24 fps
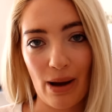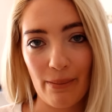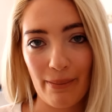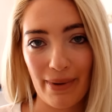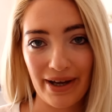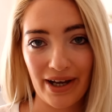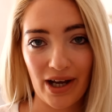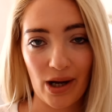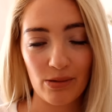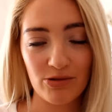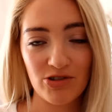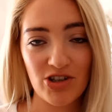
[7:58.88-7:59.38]

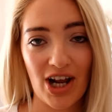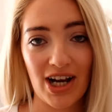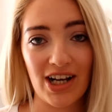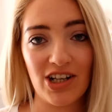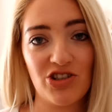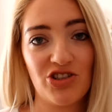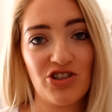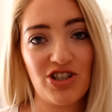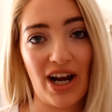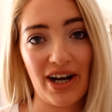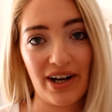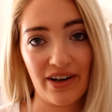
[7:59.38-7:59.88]
makeup
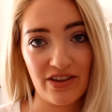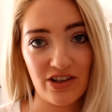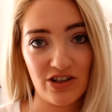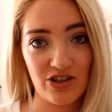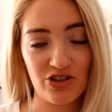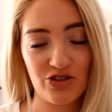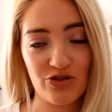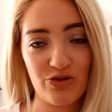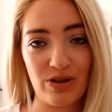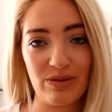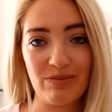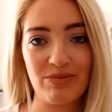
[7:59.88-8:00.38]
challenge down in the
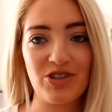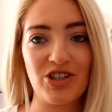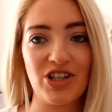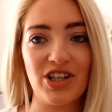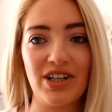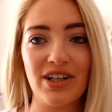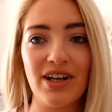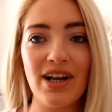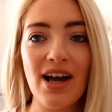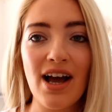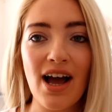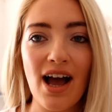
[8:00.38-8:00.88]

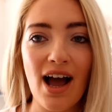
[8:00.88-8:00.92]
description